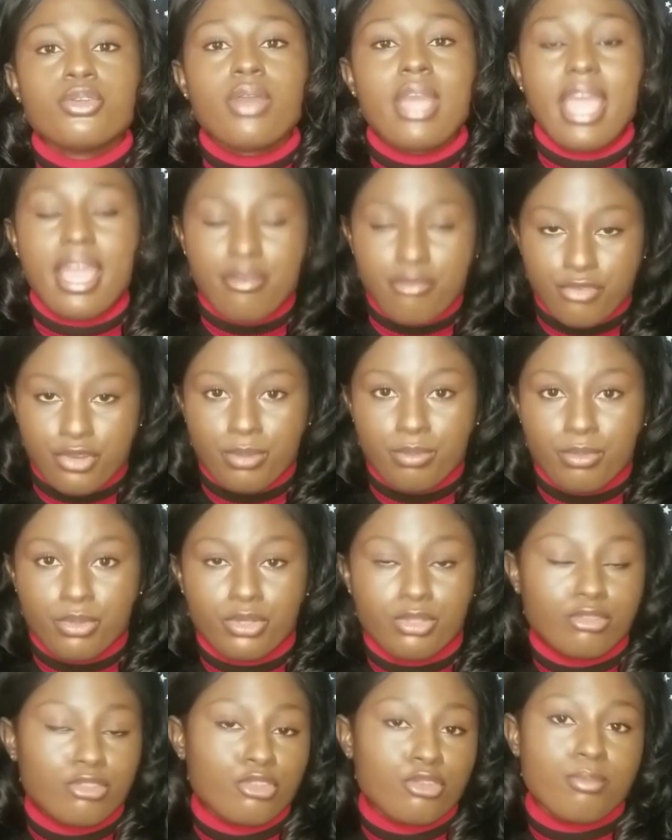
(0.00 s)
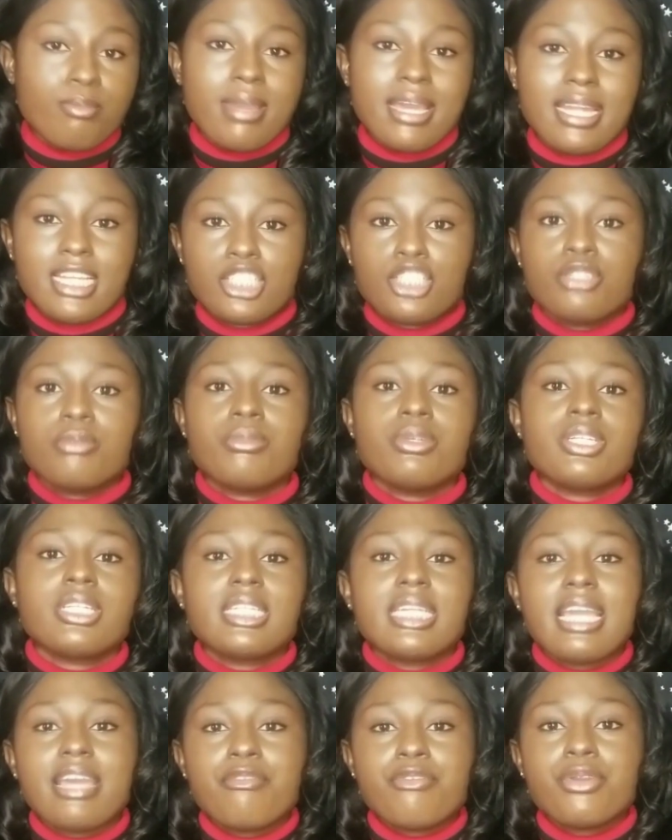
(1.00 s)
every month you manage your money.
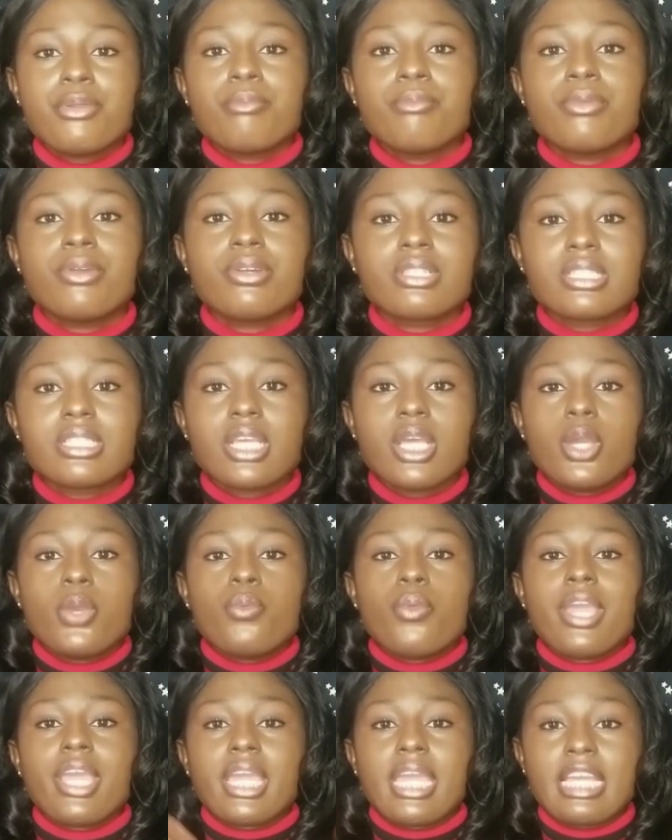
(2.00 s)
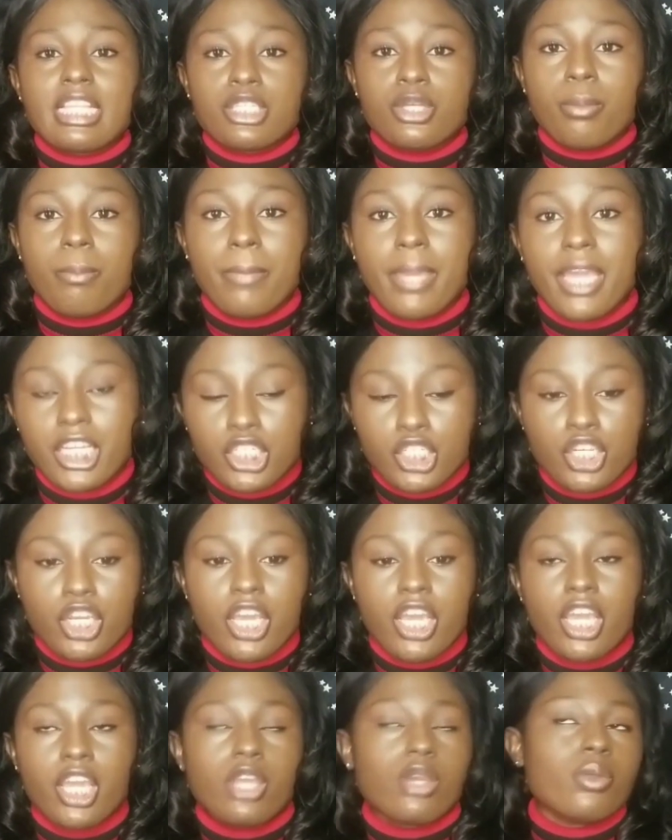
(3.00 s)
Every month when you get your
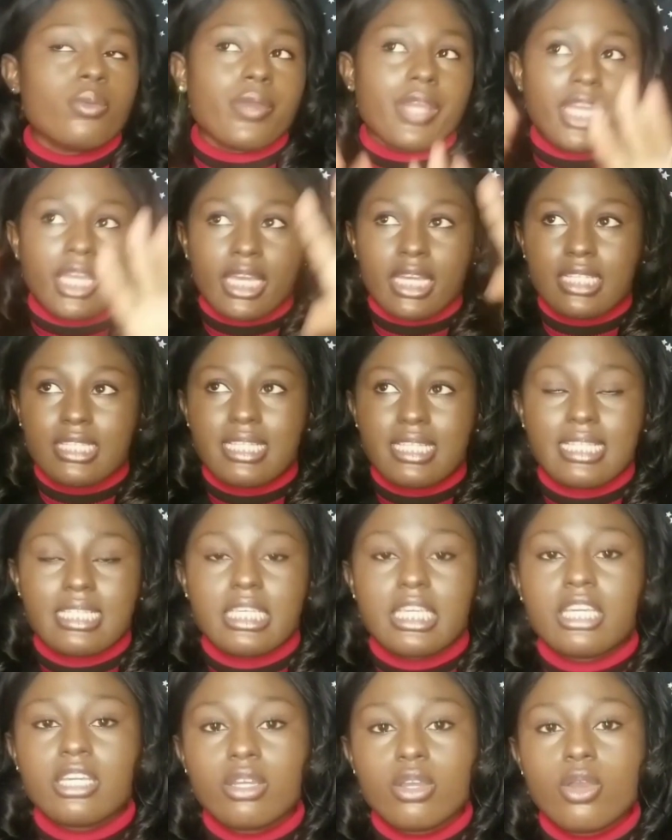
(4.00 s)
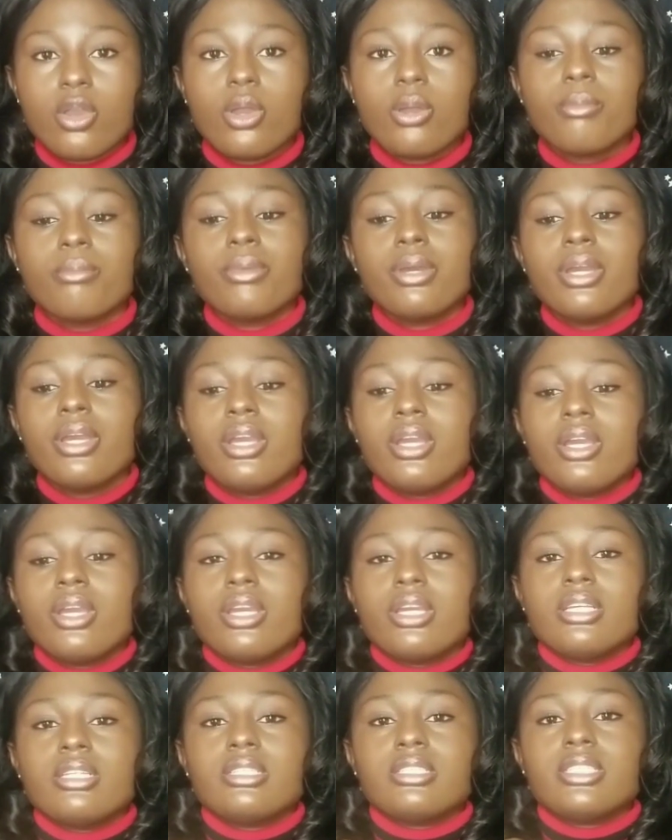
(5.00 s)
paycheck or when you get that income,
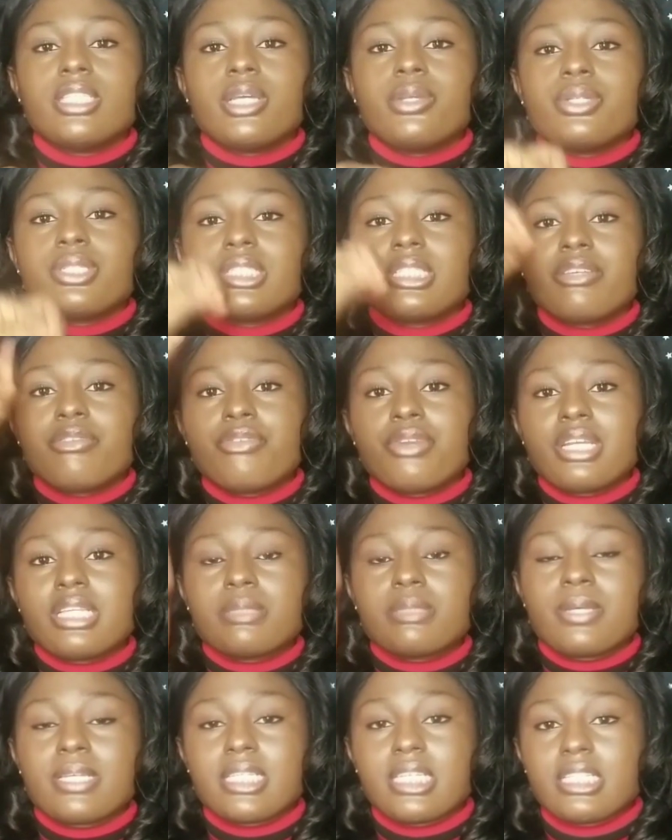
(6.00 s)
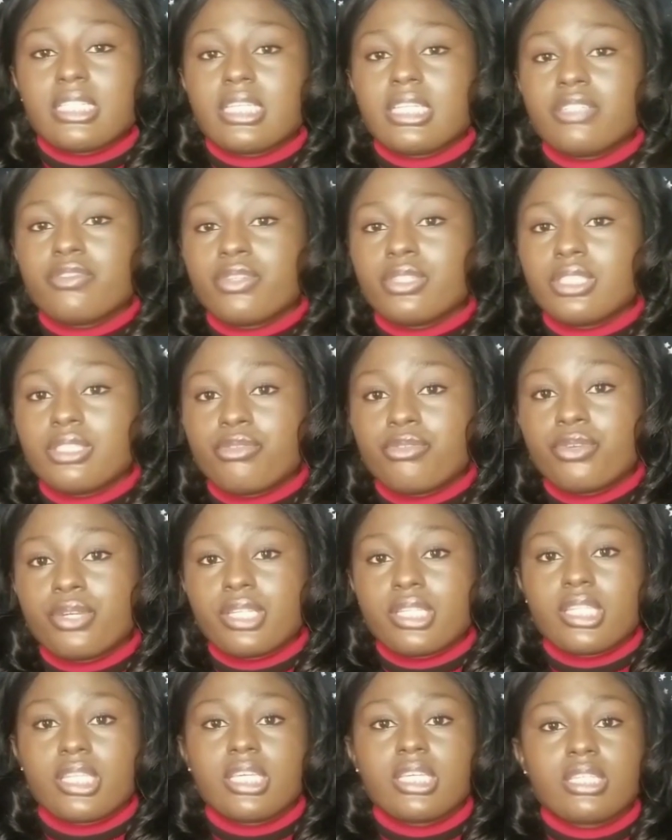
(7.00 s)
there is different percentage for
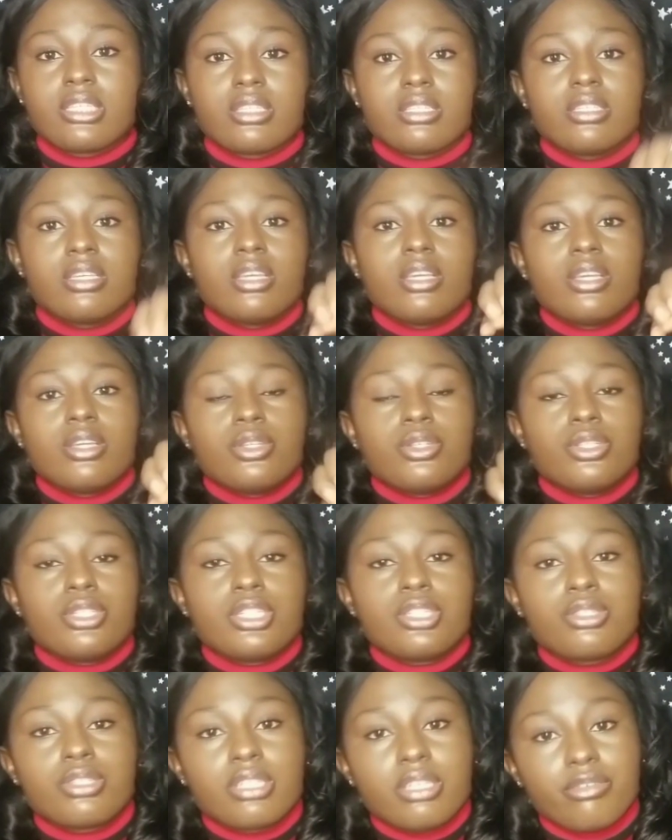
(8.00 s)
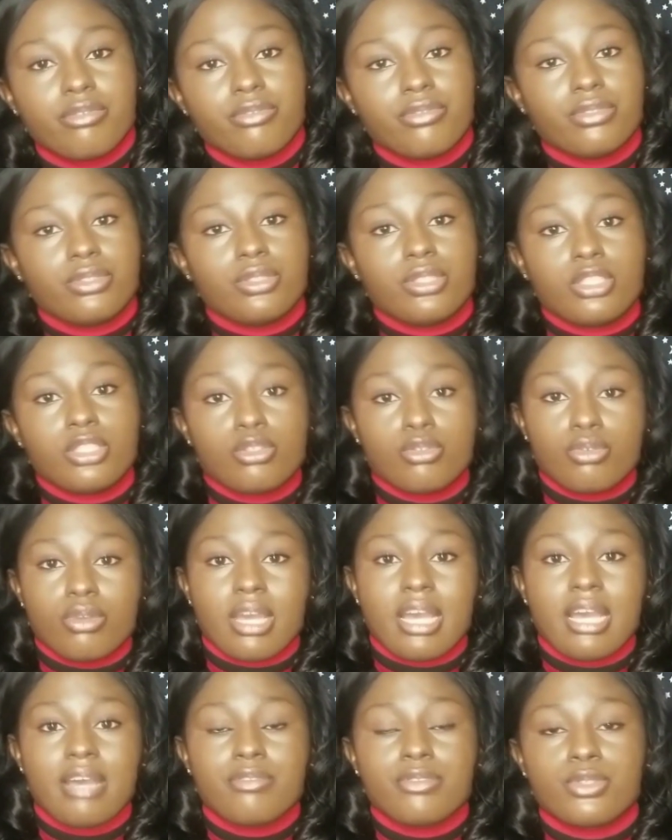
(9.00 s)
different things. You need to save. You need to
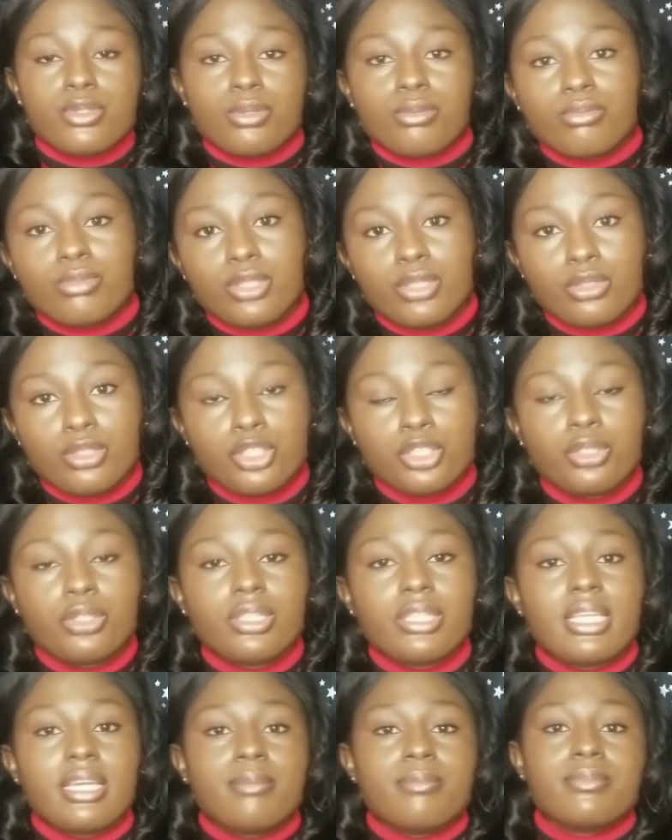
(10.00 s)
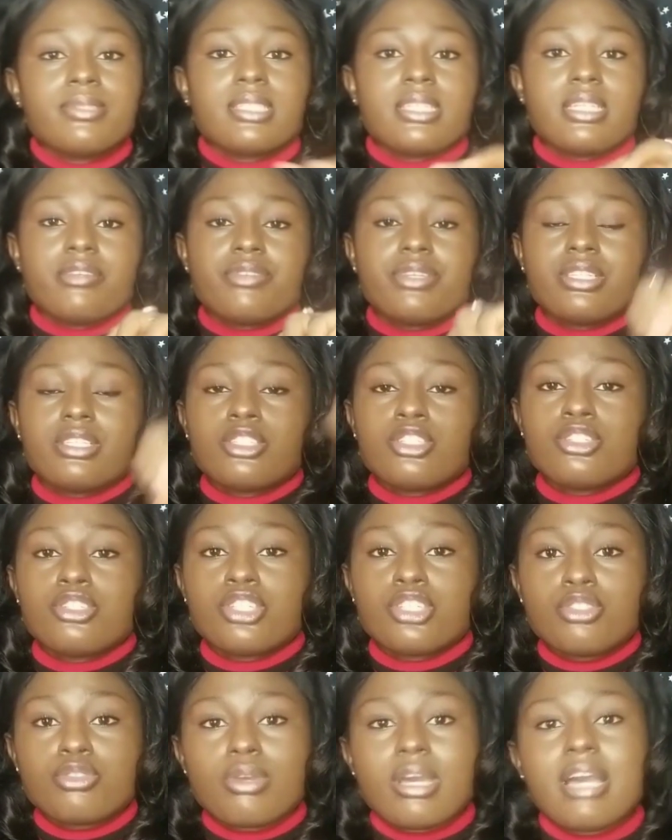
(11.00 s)
have some short-term savings. You
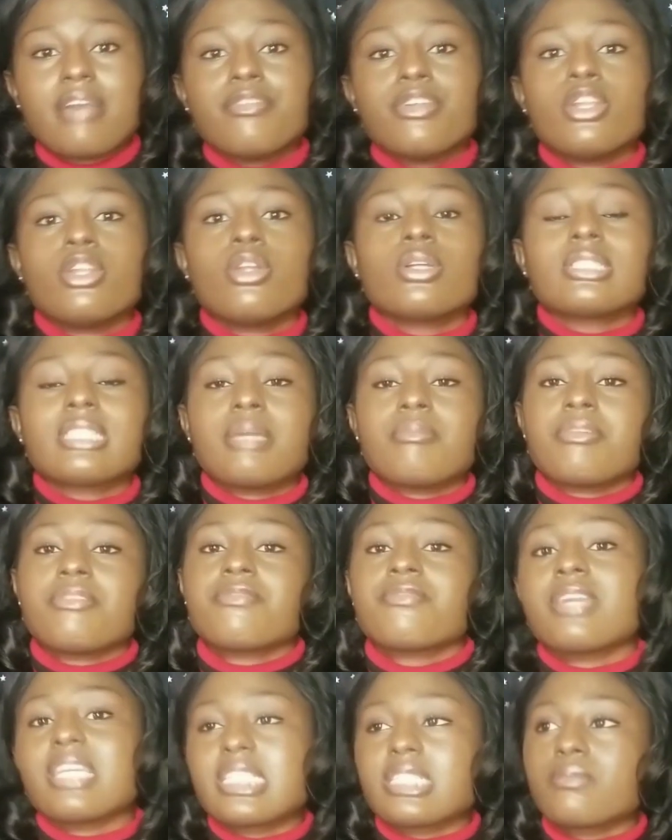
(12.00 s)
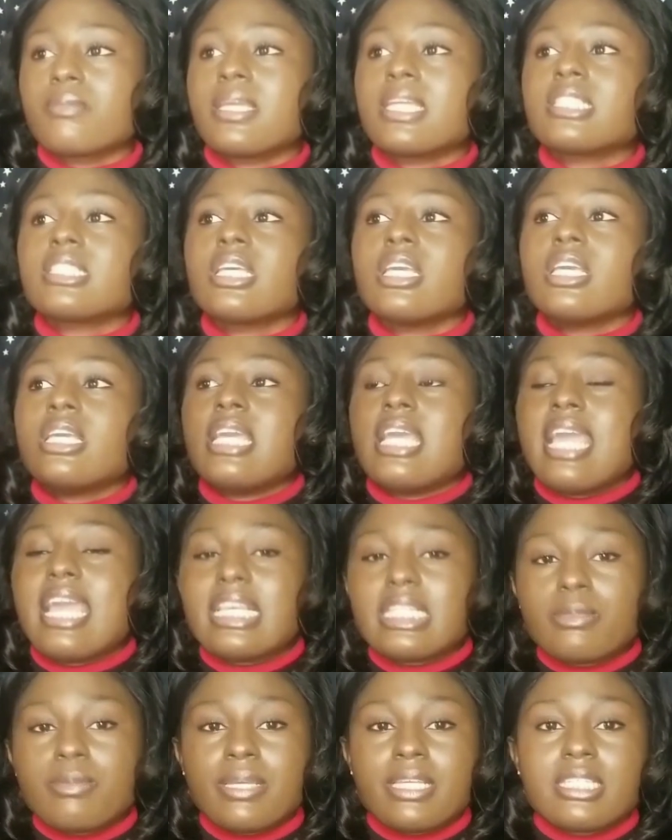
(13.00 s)
need to have a long-term investment,
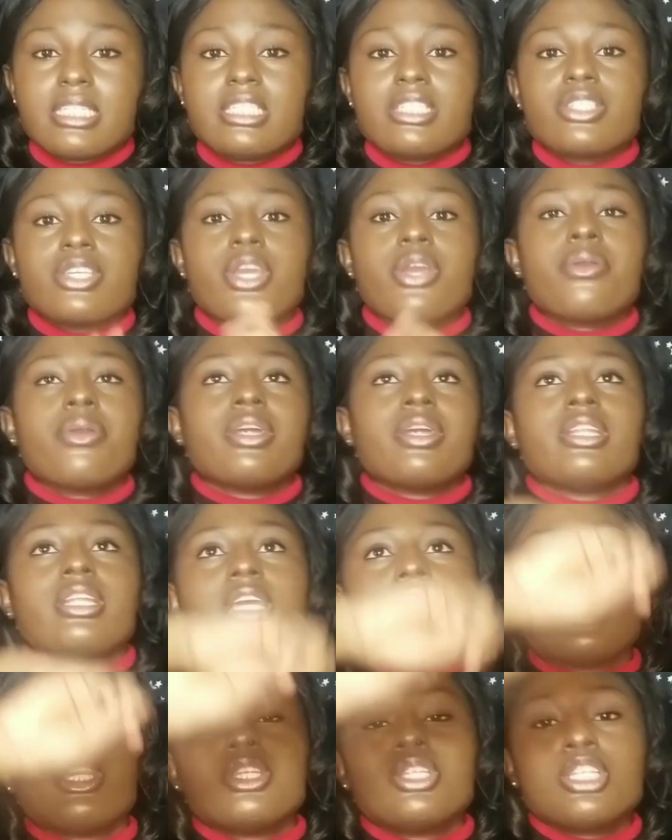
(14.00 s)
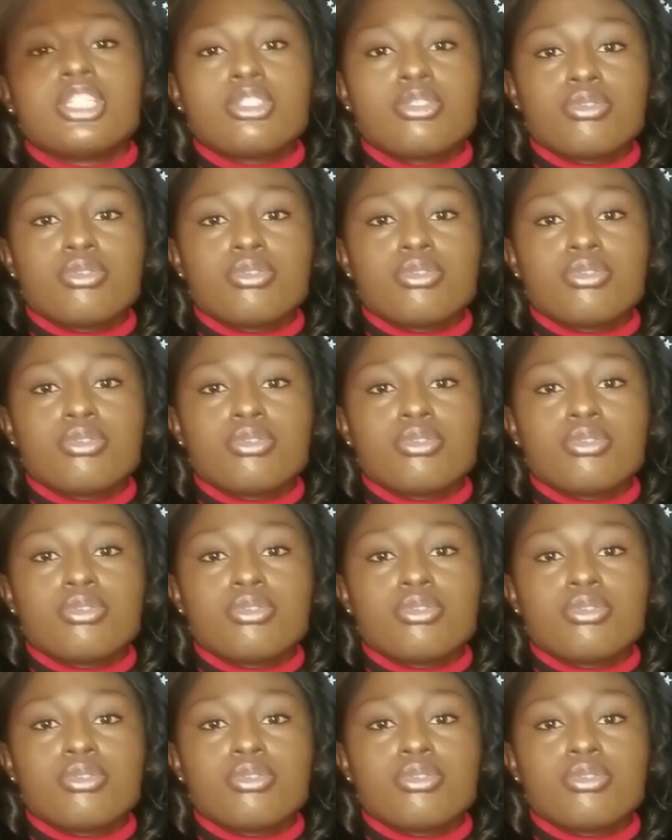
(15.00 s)
expenses here and there. You need to